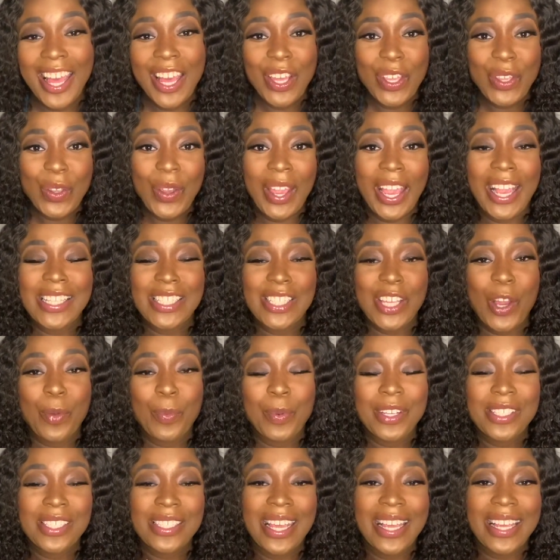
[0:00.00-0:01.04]
You guys hope
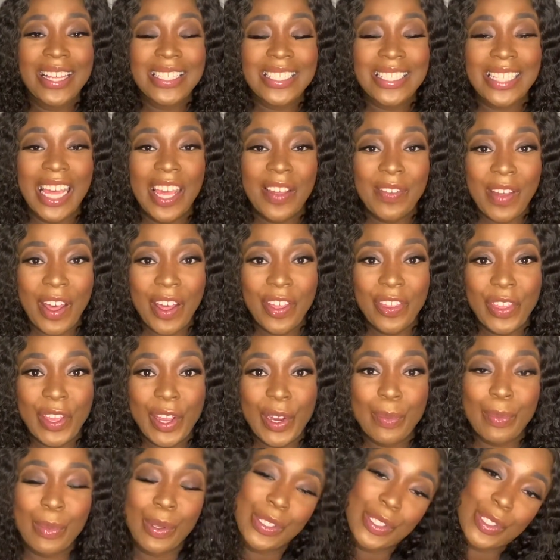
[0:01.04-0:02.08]
you're staying safe out there,
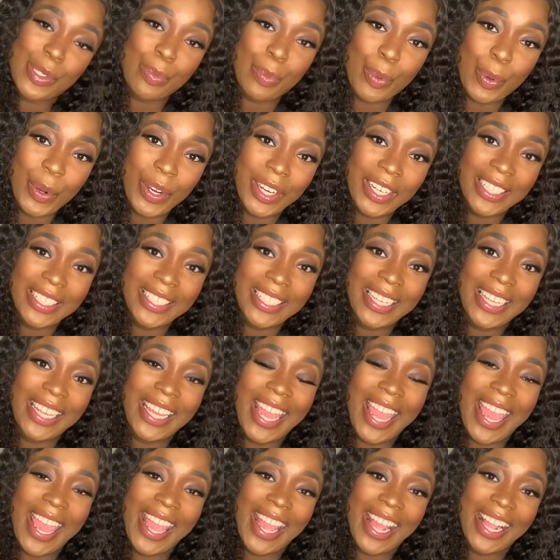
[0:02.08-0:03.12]
most importantly,
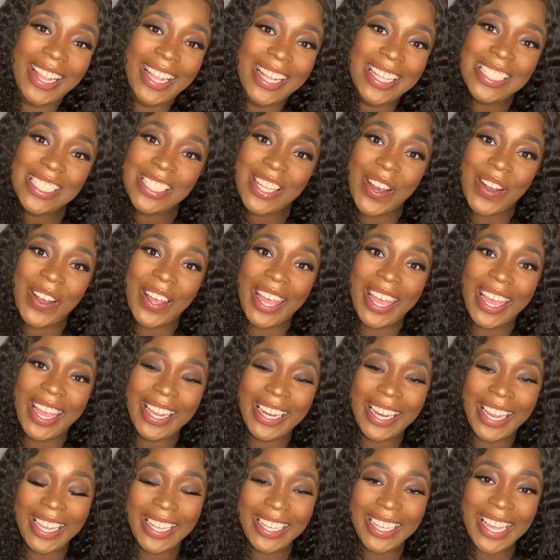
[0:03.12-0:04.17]
and let's go ahead
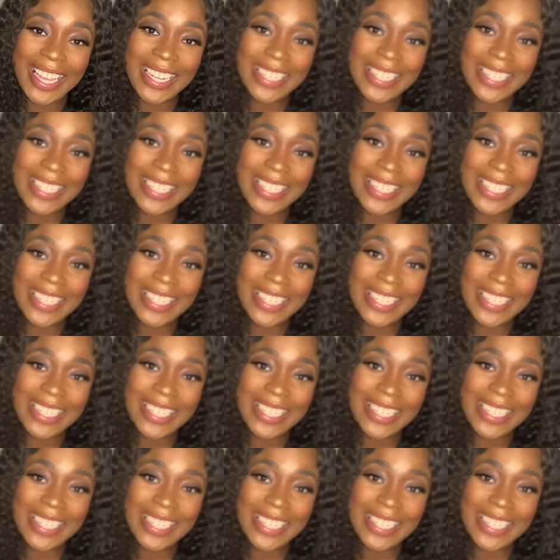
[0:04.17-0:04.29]
and get